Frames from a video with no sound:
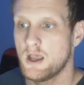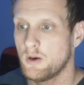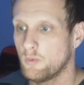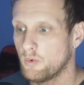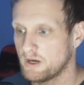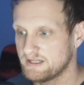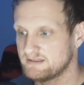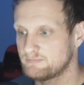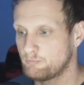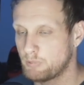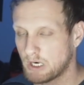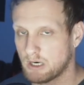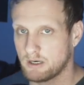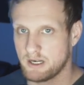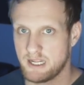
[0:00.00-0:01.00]
What is
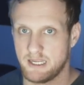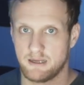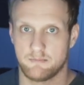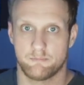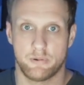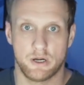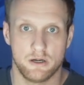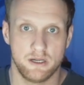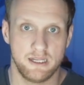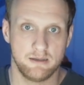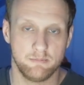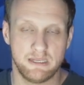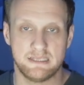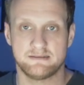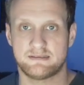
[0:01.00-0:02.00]
burning?
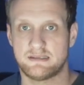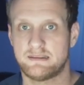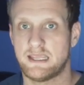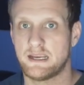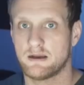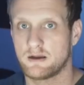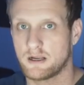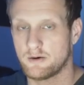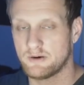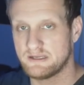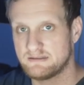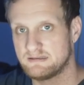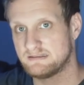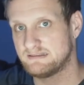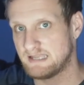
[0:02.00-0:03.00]
Burning means that they are
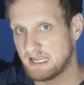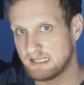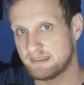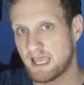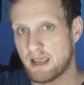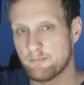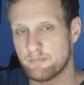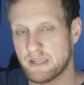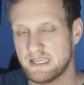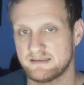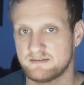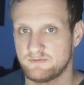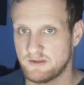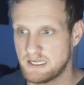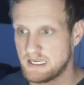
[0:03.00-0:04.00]
going to take that
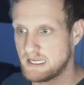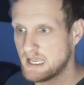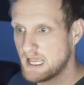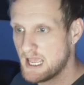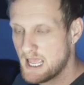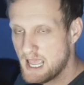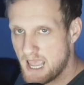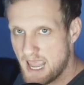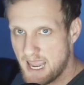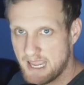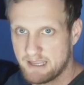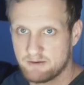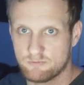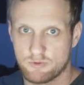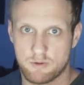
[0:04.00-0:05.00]
base fee
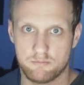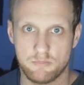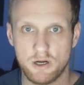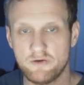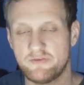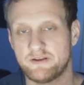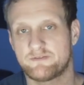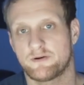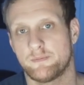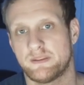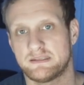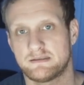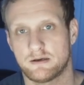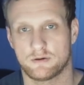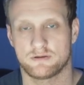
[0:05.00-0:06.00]
and remove it from
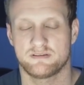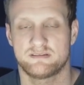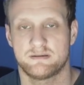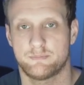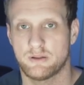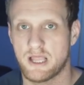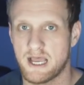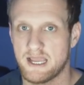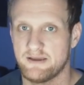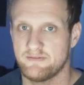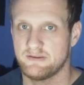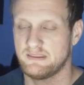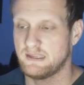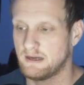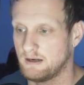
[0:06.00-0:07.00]
the total supply of
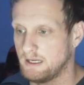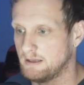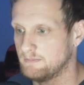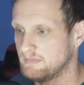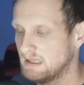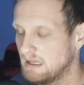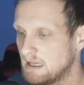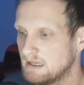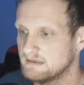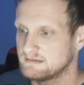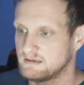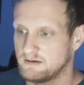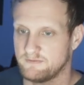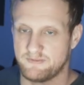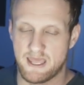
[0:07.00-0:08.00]
Ethereum.
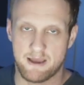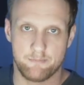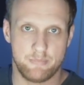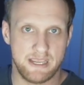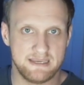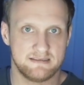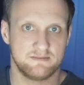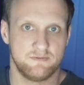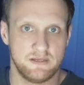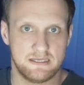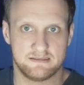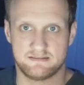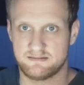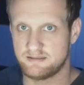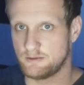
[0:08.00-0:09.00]
So if that base fee
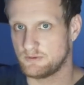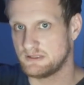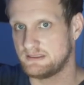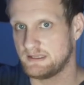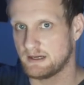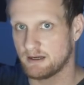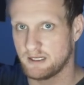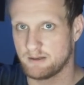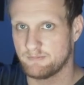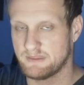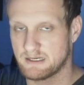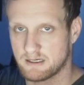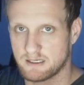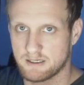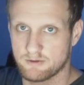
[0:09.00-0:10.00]
is 2 Ethereum,
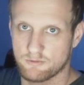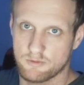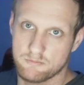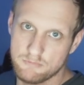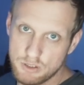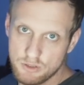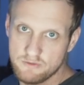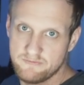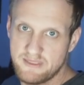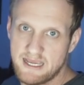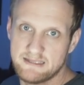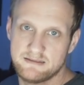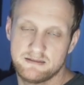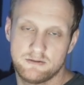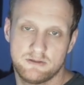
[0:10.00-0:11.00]
they're going to remove
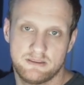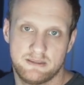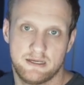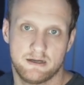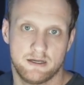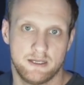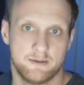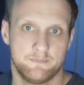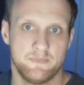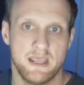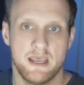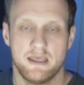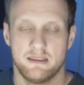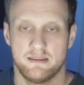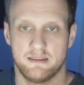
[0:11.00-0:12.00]
that 2 Ethereum,
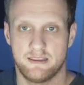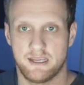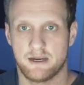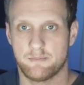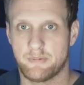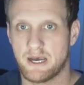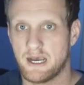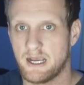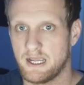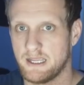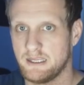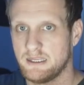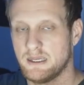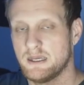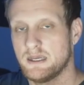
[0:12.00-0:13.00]
thereby